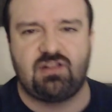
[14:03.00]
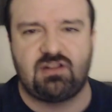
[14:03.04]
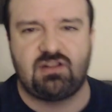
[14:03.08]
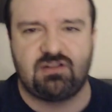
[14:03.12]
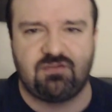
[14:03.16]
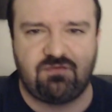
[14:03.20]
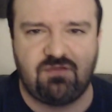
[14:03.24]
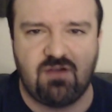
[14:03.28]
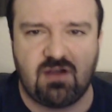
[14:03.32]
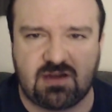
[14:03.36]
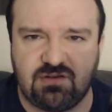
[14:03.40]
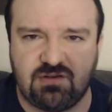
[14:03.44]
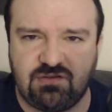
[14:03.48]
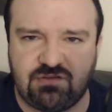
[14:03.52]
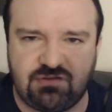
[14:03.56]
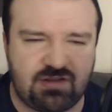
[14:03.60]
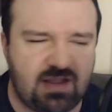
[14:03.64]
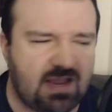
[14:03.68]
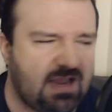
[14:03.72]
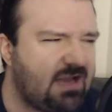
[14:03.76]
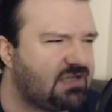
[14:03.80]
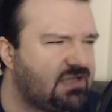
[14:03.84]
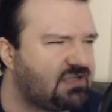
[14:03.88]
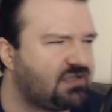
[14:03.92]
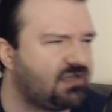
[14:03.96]
on the fucking
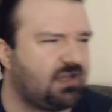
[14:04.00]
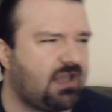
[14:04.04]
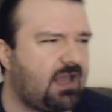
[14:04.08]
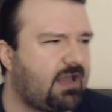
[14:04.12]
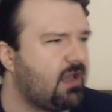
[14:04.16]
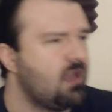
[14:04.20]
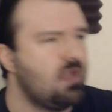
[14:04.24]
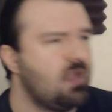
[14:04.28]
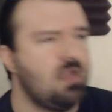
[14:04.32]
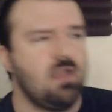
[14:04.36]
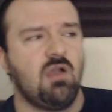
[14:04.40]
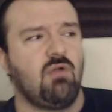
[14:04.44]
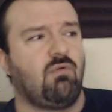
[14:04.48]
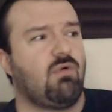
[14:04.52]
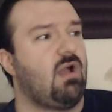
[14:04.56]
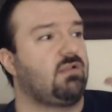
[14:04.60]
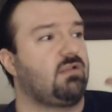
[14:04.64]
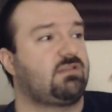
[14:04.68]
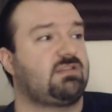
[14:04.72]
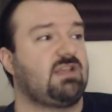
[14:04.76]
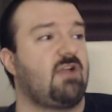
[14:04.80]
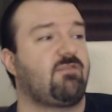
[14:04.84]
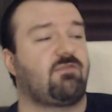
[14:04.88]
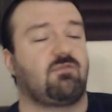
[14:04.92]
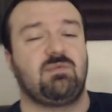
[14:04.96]
stage, and you're like, well,
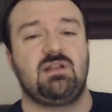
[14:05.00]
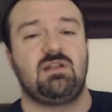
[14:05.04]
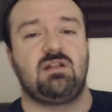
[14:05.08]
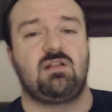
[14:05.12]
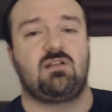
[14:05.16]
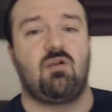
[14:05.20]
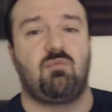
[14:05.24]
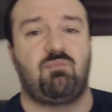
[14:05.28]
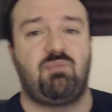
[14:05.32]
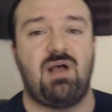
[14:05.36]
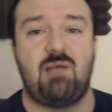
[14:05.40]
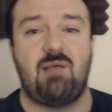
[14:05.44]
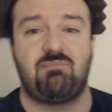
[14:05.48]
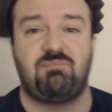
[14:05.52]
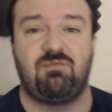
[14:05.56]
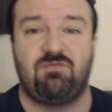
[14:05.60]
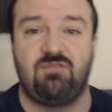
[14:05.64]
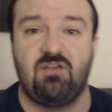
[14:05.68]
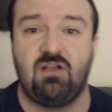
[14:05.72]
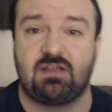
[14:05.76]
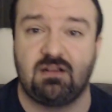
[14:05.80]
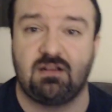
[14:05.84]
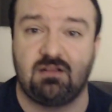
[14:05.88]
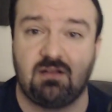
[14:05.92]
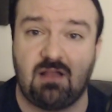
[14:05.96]
time for me to go pop a
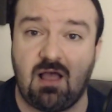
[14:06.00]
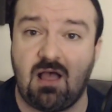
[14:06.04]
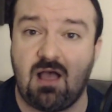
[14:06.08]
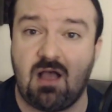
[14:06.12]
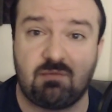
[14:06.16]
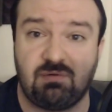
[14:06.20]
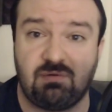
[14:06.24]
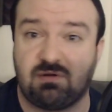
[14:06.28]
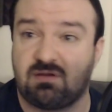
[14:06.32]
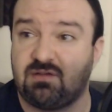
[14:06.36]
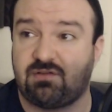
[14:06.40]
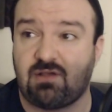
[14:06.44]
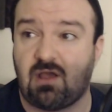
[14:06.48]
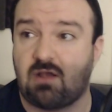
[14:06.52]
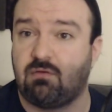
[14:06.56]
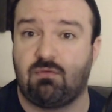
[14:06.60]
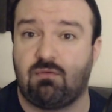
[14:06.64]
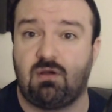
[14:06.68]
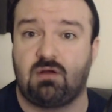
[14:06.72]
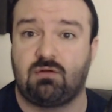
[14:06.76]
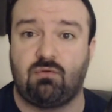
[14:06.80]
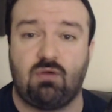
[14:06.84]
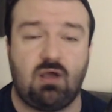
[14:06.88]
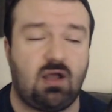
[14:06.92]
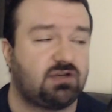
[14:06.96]
fucking log because I don't
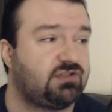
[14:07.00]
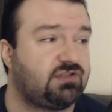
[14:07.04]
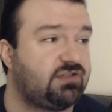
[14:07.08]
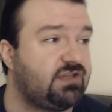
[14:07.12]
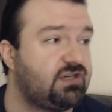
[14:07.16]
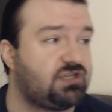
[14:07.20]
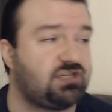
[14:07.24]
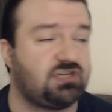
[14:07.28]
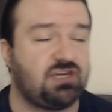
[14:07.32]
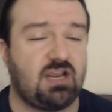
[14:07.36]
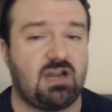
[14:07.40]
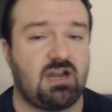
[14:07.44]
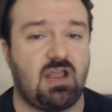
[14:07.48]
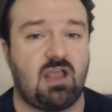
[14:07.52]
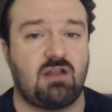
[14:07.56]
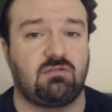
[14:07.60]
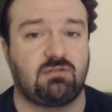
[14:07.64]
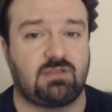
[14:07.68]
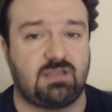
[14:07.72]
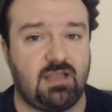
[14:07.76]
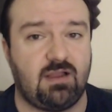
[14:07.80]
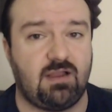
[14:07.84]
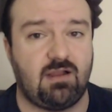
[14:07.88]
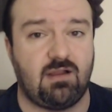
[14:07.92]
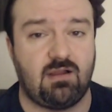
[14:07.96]
want to watch this shit and I
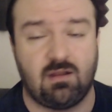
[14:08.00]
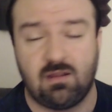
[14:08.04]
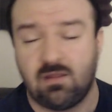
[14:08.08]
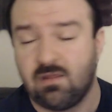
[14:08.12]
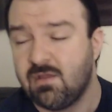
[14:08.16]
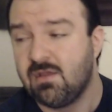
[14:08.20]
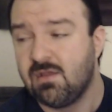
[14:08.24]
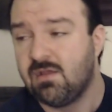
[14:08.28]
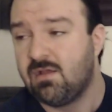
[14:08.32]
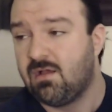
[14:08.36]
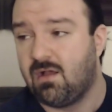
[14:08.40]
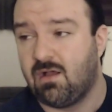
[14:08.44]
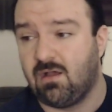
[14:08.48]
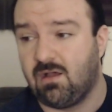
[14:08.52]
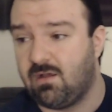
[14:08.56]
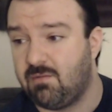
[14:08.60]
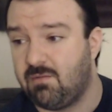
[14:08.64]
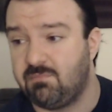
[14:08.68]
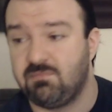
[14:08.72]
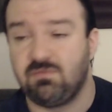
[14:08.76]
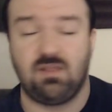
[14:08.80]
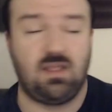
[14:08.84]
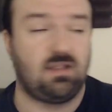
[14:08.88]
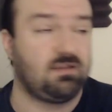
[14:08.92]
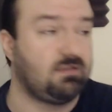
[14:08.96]
don't care.
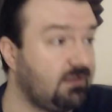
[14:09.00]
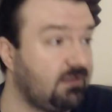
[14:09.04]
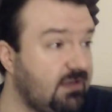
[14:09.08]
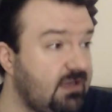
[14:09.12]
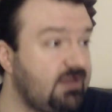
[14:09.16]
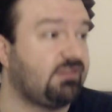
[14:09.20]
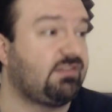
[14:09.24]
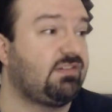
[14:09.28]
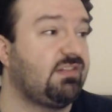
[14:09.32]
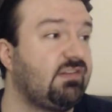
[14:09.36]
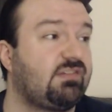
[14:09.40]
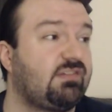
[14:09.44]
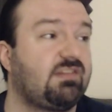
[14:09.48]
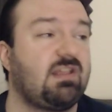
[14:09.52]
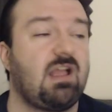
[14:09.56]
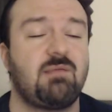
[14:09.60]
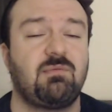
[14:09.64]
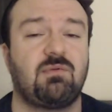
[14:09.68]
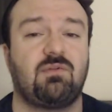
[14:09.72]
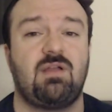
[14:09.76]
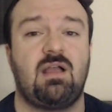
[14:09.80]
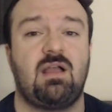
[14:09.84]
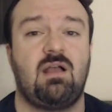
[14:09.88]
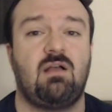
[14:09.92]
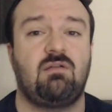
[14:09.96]
Um, at least this time
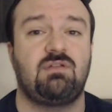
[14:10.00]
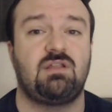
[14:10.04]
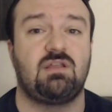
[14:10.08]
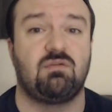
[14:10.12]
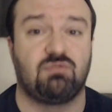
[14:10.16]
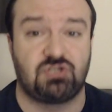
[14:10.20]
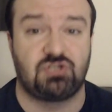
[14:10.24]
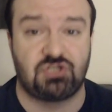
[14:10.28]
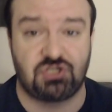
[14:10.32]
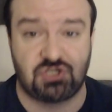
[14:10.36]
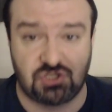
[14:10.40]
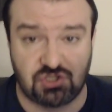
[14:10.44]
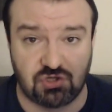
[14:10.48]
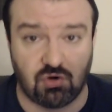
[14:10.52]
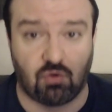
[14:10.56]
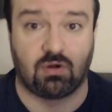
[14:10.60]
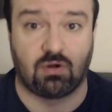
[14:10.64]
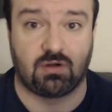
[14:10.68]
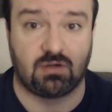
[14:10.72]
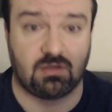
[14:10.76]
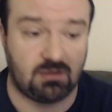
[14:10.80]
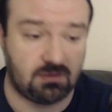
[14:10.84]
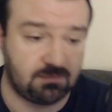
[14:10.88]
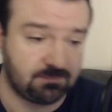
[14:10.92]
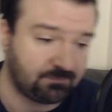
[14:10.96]
around, it was
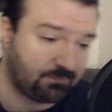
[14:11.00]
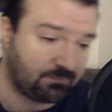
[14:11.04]
short.